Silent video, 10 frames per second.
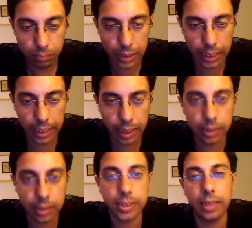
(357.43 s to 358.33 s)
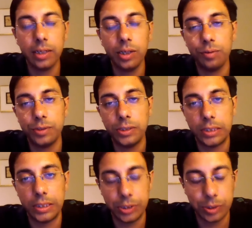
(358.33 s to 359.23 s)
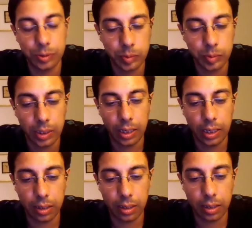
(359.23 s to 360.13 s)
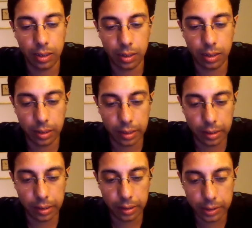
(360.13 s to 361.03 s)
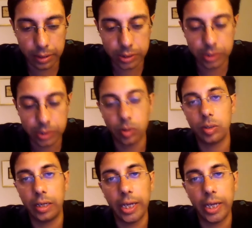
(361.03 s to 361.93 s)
an understanding of this issue does not enhance your